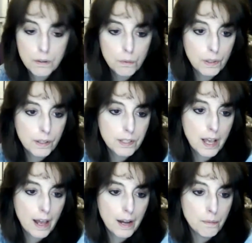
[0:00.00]
What is
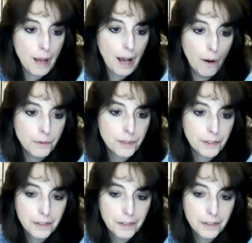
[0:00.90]
that about?